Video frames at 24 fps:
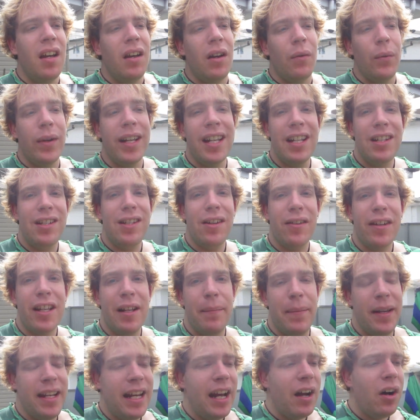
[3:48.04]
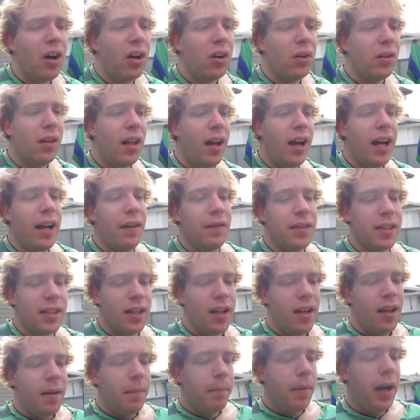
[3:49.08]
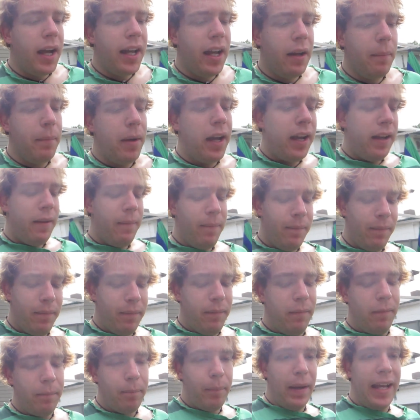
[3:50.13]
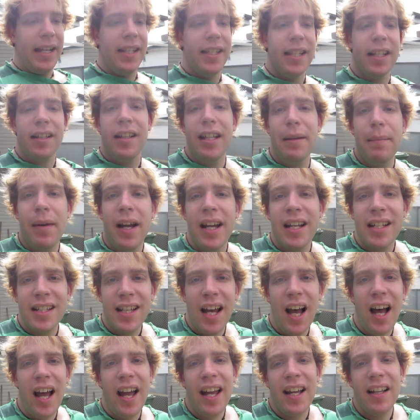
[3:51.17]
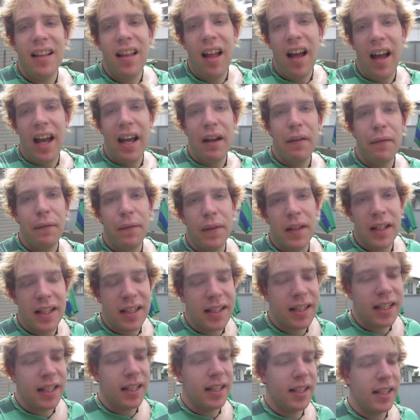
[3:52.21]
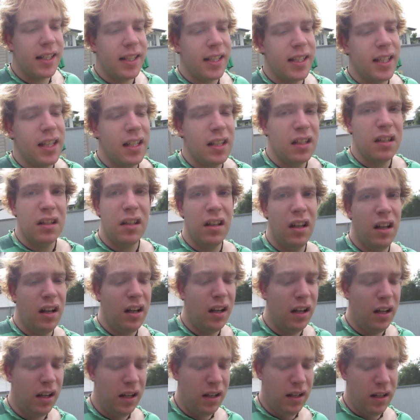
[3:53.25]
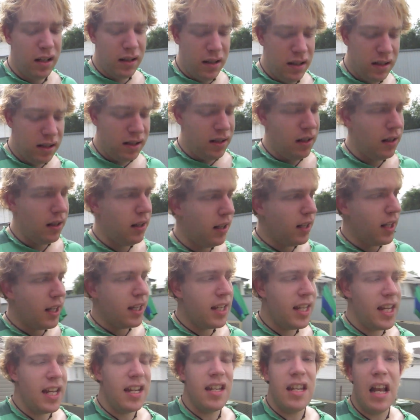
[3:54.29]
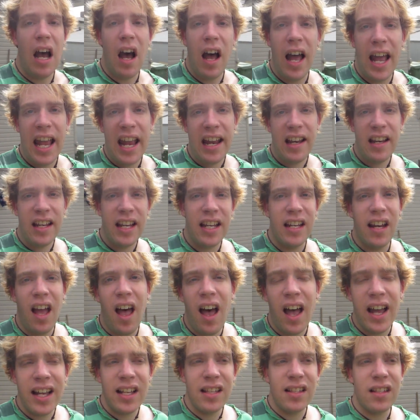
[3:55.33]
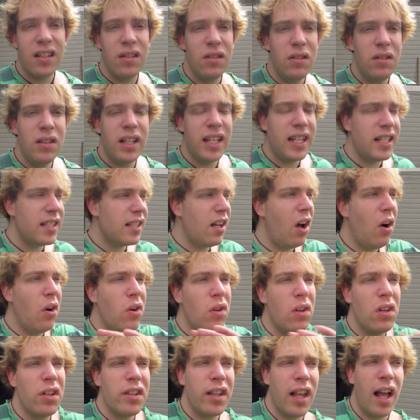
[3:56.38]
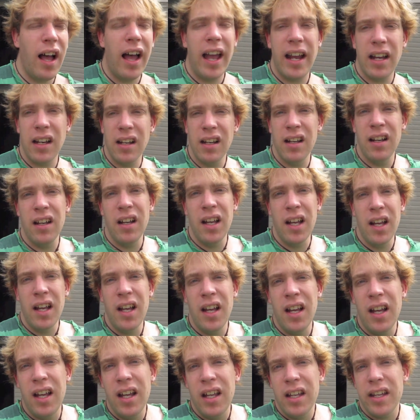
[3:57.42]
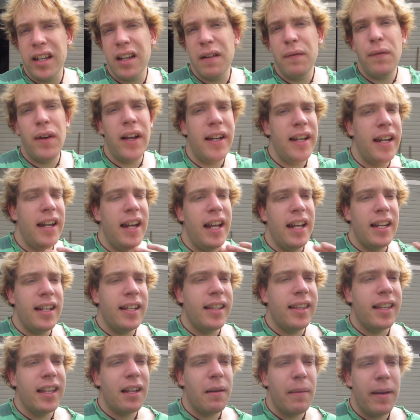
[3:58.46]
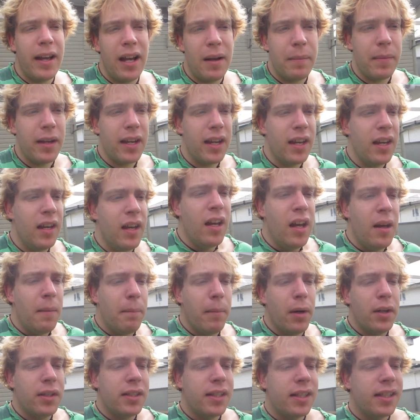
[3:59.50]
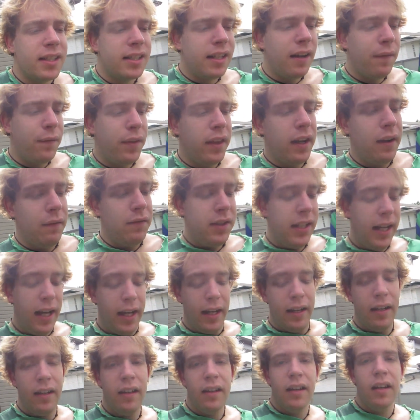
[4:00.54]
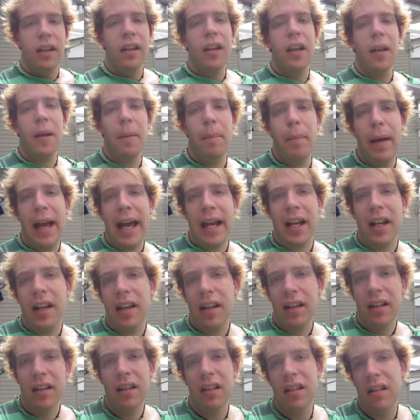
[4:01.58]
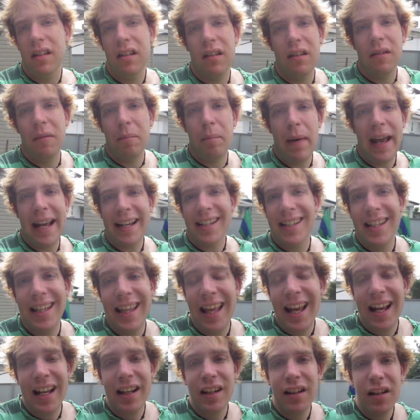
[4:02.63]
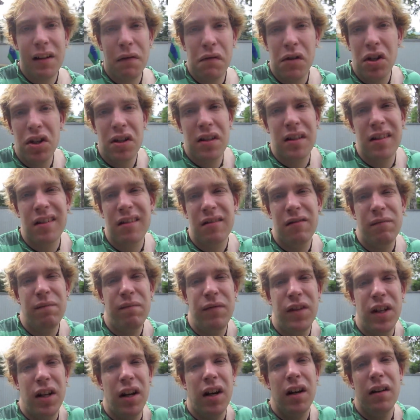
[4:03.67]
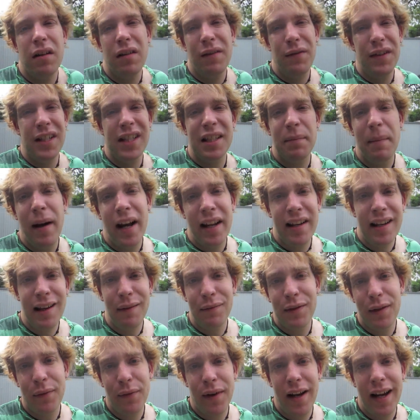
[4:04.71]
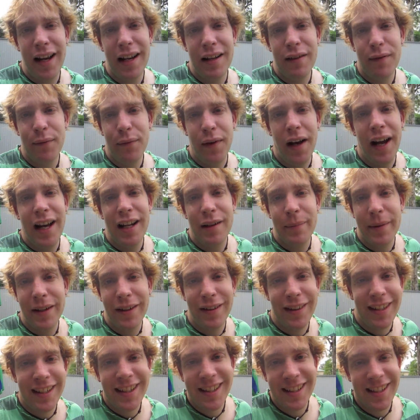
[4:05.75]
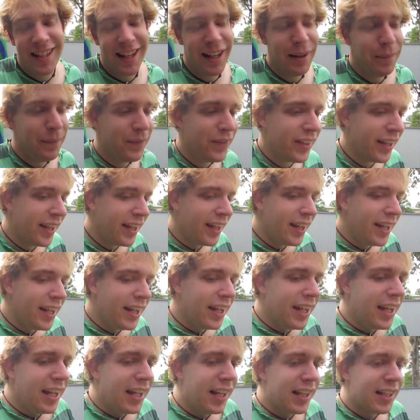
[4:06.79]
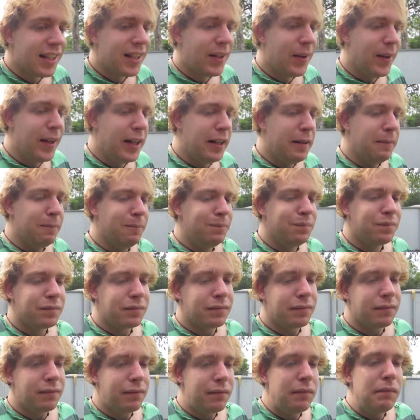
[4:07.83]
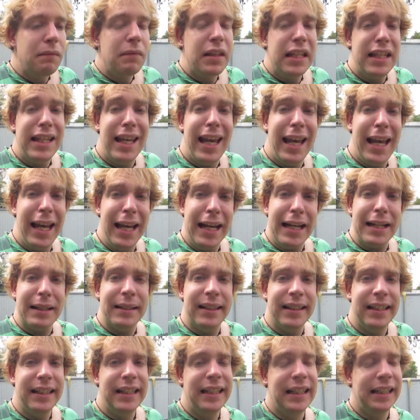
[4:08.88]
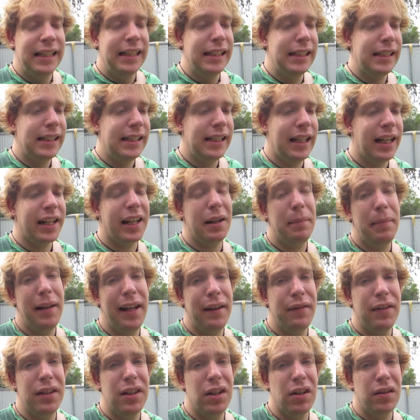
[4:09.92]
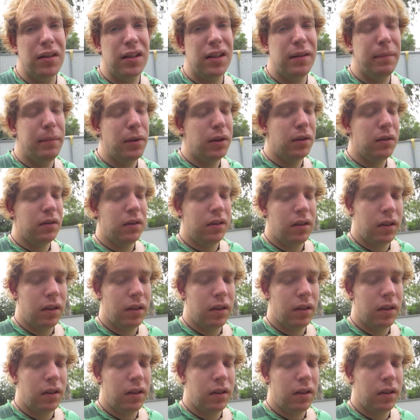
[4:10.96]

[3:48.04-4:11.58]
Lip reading: We can document our whole lives. My entire life since year 9 in high school is all online. You can find out anything about me. Most of the stuff that I've done back to then, if you just, you know, if you're smart enough to find me on the internet. So, yeah. I'm gonna play with the dog some more.